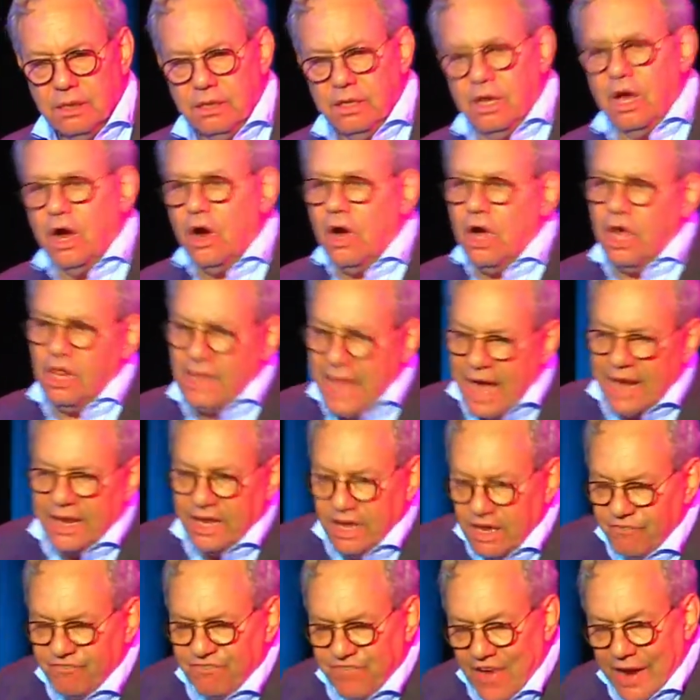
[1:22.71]
You're all out of
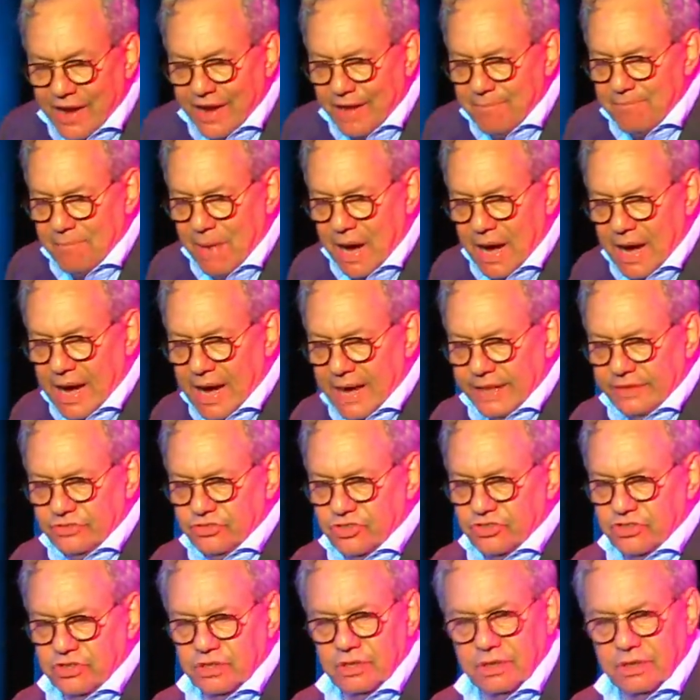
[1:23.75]
your fucking minds.